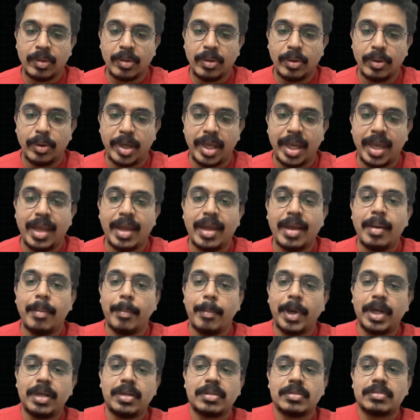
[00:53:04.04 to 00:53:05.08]
Okay.
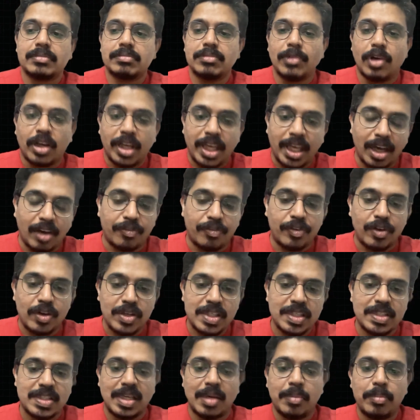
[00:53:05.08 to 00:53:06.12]
But okay, of course,
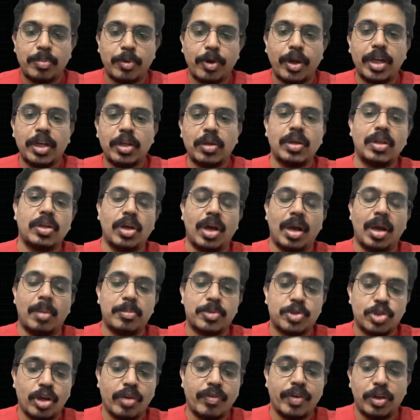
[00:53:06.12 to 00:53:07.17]
at some point, I'm
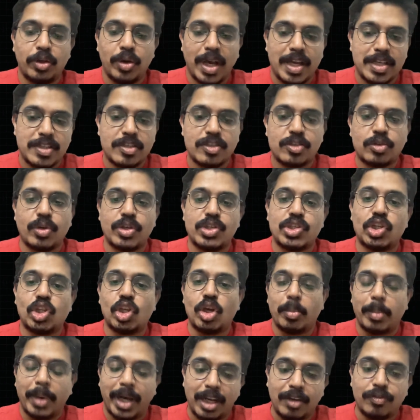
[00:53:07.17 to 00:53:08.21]
sure when you ask this question,
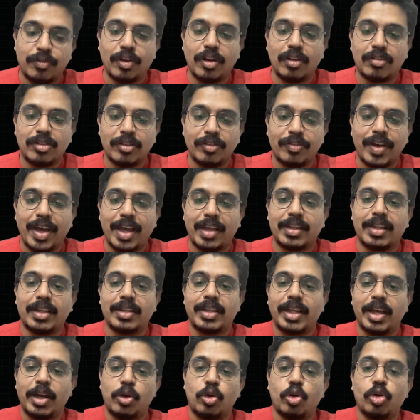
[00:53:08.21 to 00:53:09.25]
you're mindful of the fact that
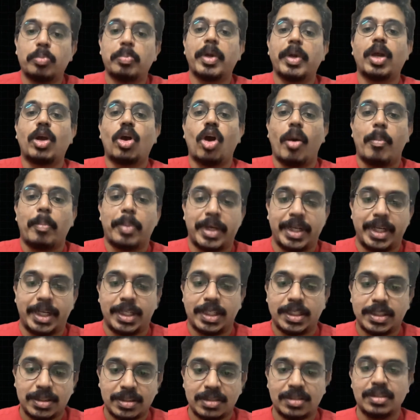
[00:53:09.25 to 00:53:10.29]
they could be
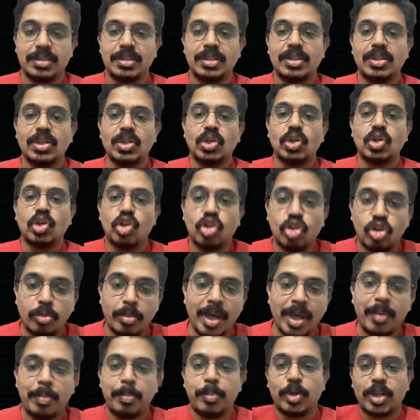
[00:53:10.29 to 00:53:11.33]
competitors who
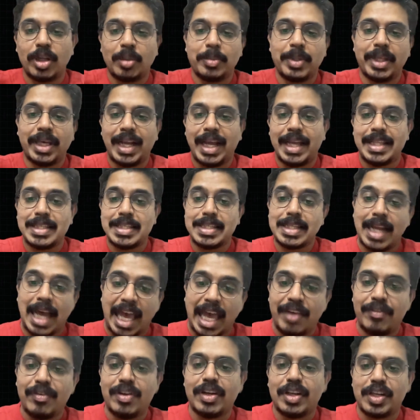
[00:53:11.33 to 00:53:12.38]
may put up their hands and say,
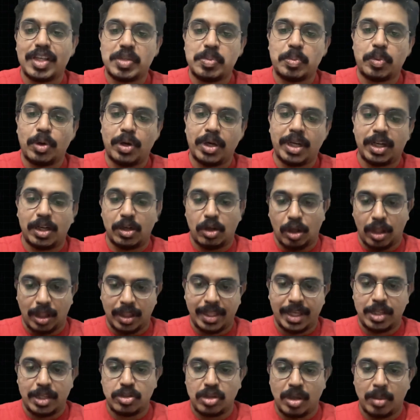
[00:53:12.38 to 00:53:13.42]
I will respond and all
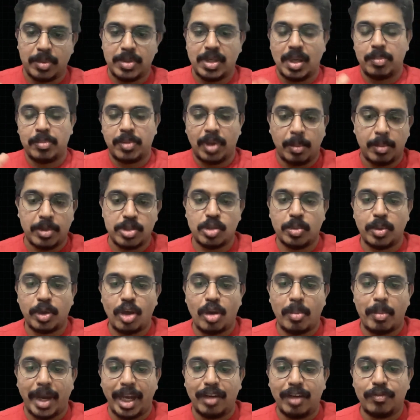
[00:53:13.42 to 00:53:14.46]
that. So I'm assuming
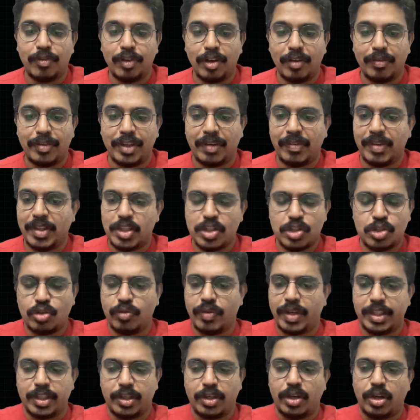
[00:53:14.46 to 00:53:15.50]
you're mindful of that. It is true
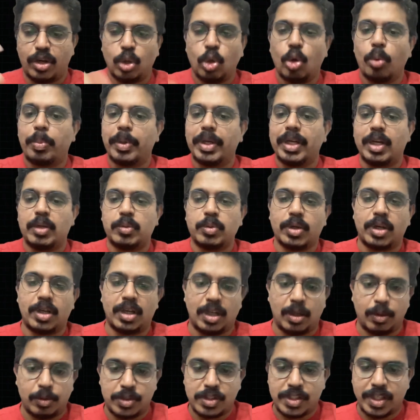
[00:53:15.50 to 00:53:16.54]
whether you're an open network or
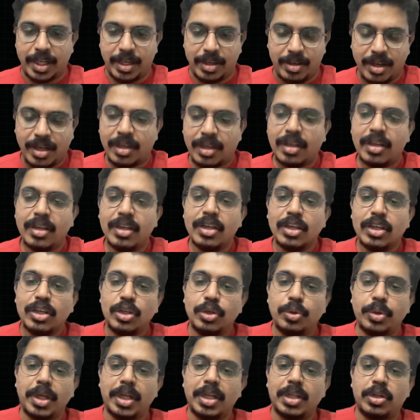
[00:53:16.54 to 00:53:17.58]
outside, right?
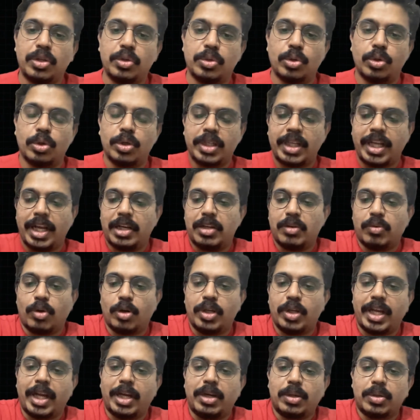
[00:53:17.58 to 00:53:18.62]
You don't
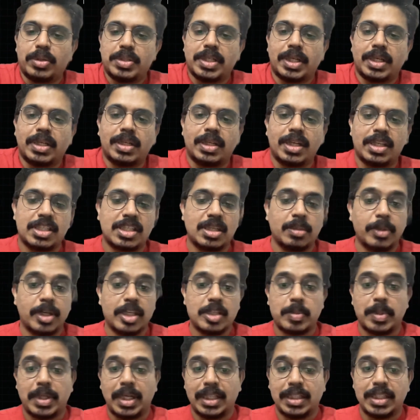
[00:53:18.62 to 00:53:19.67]
want to cater to certain
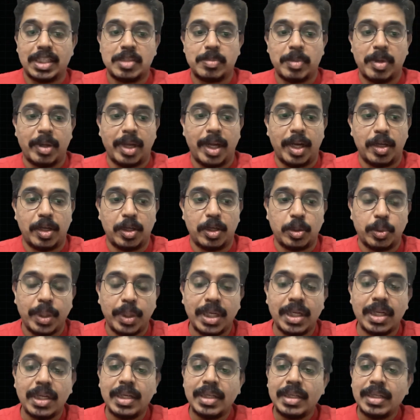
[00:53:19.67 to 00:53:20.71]
customers, but others may cater to
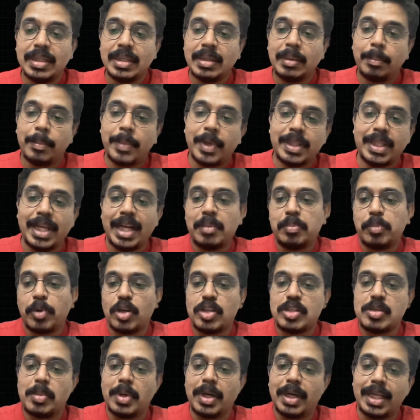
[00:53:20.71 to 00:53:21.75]
it. But that
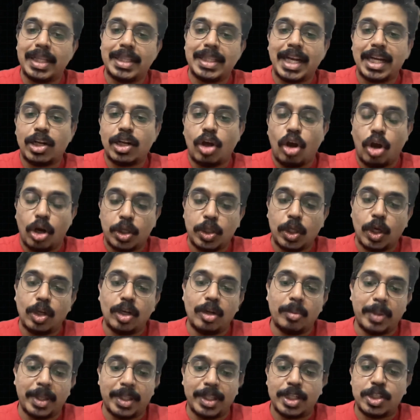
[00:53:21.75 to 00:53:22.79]
possibility, that
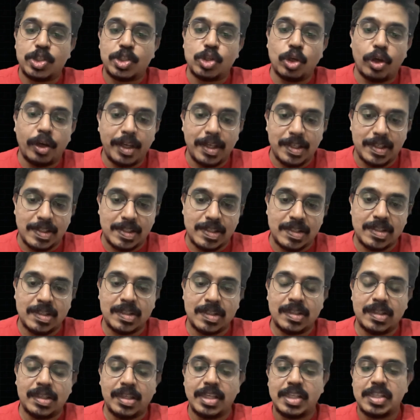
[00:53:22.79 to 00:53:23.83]
autonomy, that choice
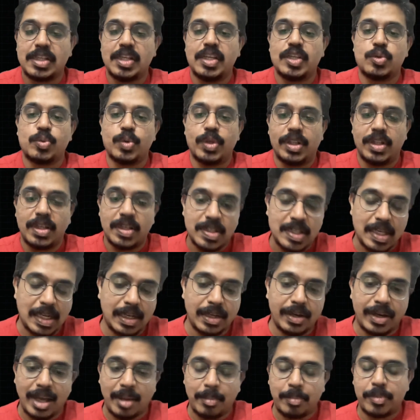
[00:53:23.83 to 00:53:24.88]
is with the
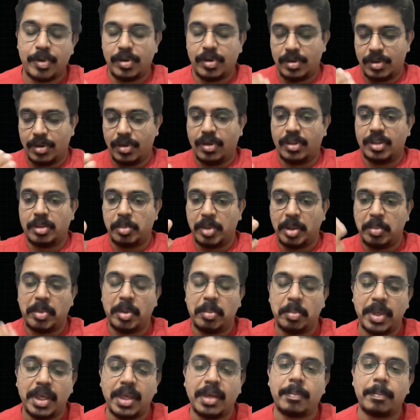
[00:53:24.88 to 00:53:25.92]
seller app or the
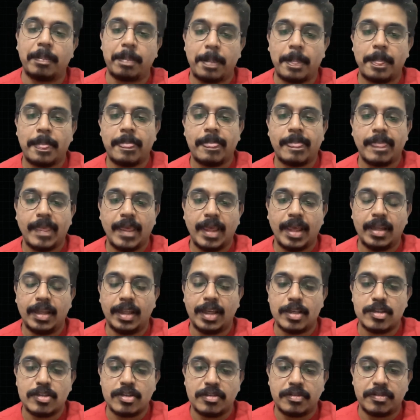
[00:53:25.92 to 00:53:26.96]
BPP in
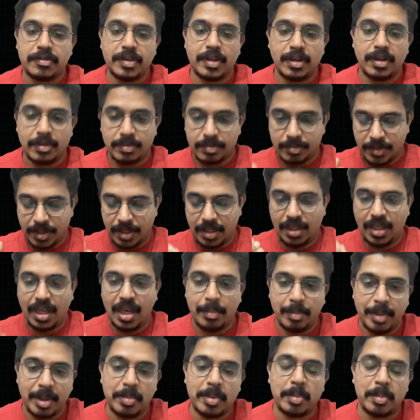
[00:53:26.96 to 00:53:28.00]
case of
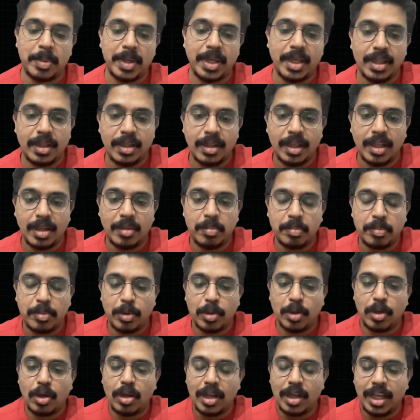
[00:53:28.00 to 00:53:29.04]
BPP in
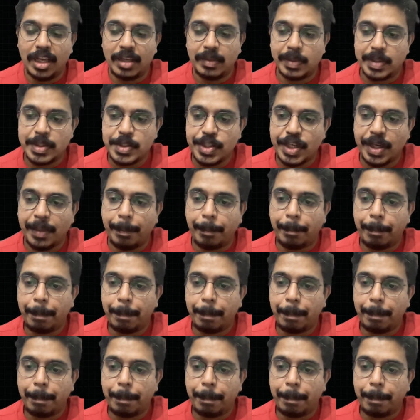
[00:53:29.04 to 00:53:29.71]
protocol language. Yeah.